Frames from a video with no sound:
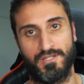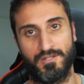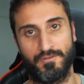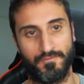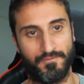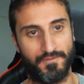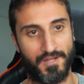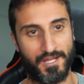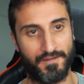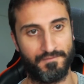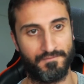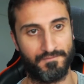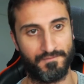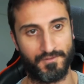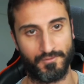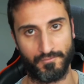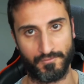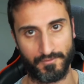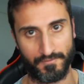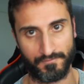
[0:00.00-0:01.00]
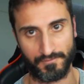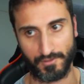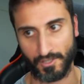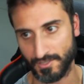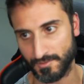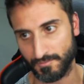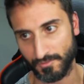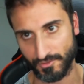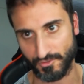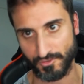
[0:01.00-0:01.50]
and I would have
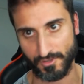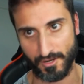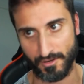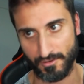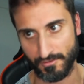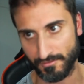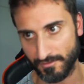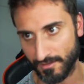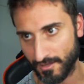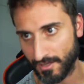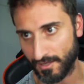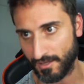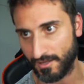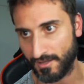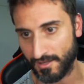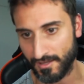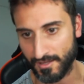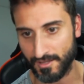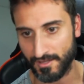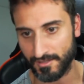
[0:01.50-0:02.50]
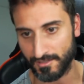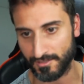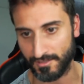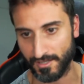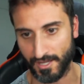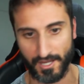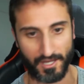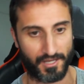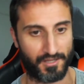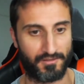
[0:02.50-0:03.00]
lost my drone,
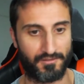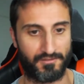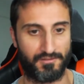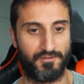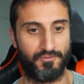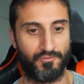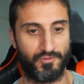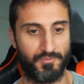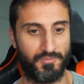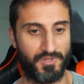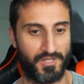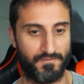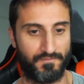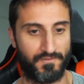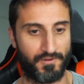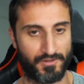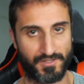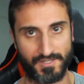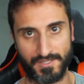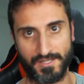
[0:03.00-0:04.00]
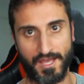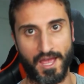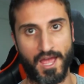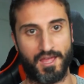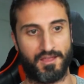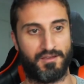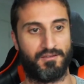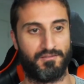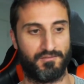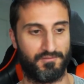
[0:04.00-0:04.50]
and I would have been very
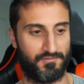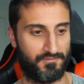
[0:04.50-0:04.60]
sad.